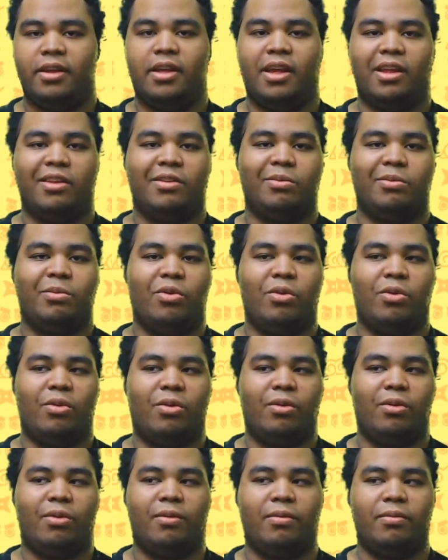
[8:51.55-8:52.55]
It's
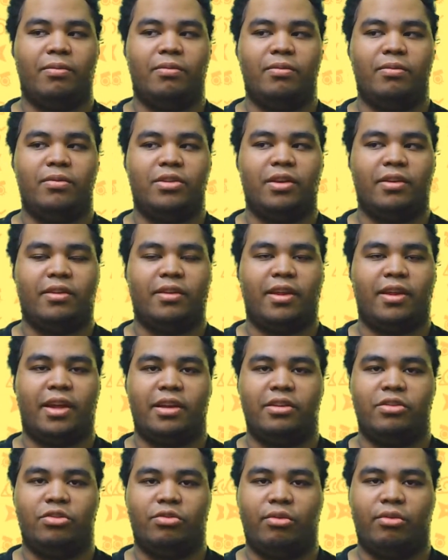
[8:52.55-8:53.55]
more of just
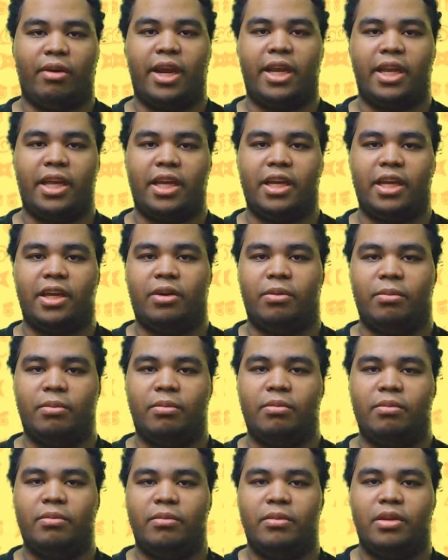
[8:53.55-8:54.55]
like draining him,
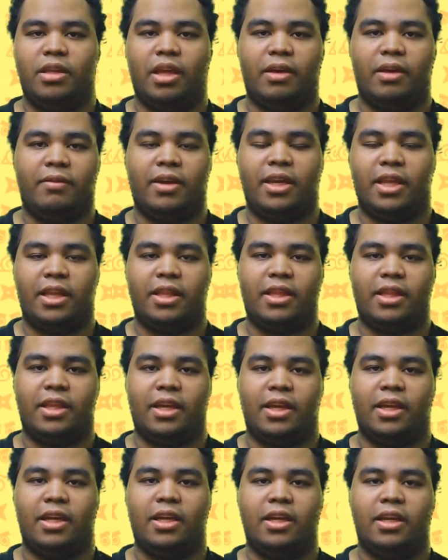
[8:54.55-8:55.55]
if
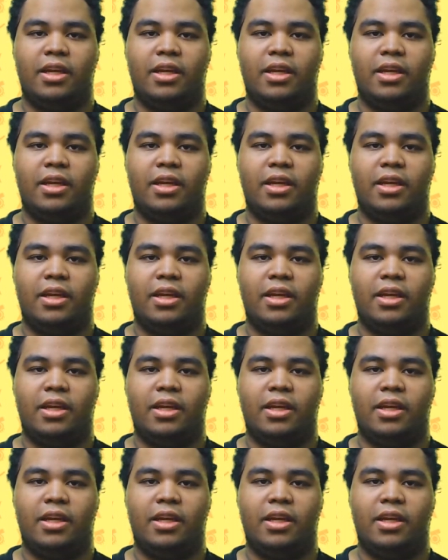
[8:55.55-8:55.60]
anything.